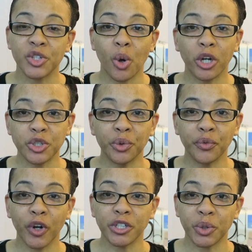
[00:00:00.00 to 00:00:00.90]
So our two
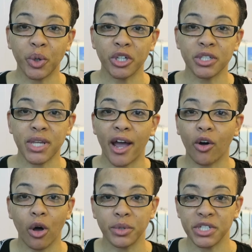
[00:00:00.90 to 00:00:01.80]
front doors, I
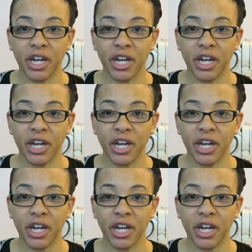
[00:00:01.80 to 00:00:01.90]
always